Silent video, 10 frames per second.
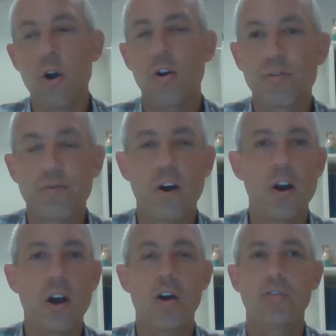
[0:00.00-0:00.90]
owner's
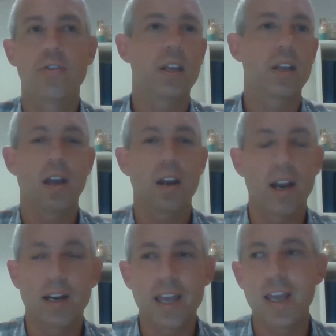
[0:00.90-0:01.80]
photos and
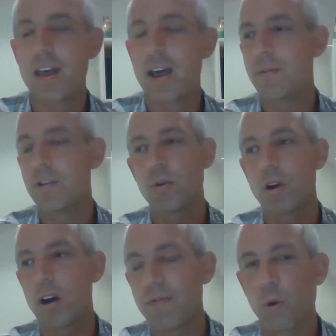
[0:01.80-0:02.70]
key them to
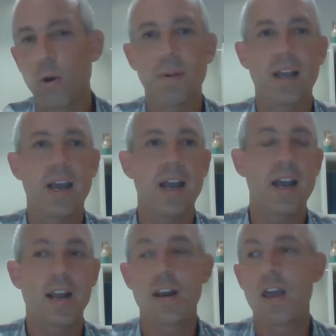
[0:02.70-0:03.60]
a floor
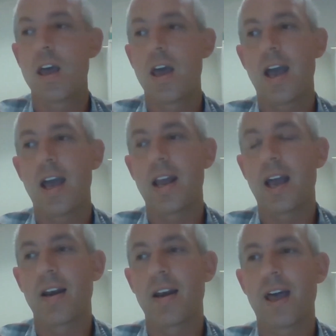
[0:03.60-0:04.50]
plan
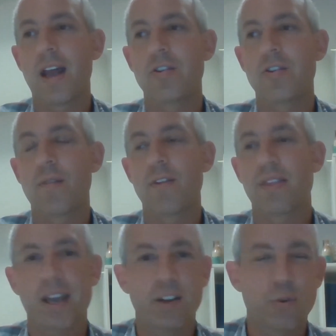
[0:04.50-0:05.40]
and then do
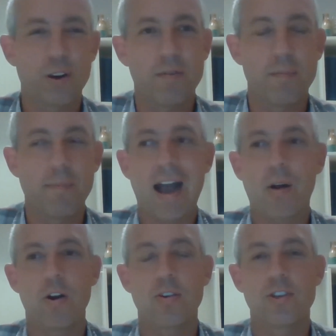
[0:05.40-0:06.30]
everything sort of
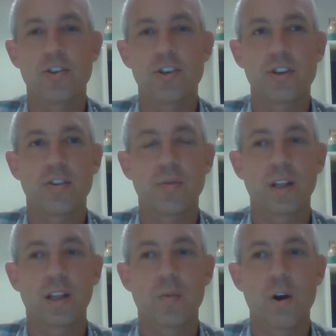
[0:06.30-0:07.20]
backwards, it just doesn't
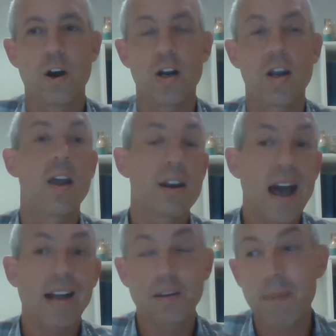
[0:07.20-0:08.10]
really work.
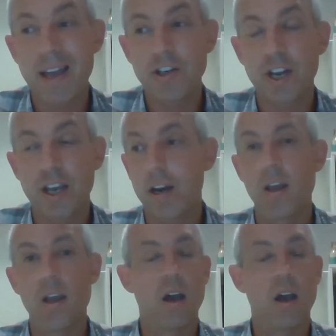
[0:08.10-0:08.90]
Not to mention,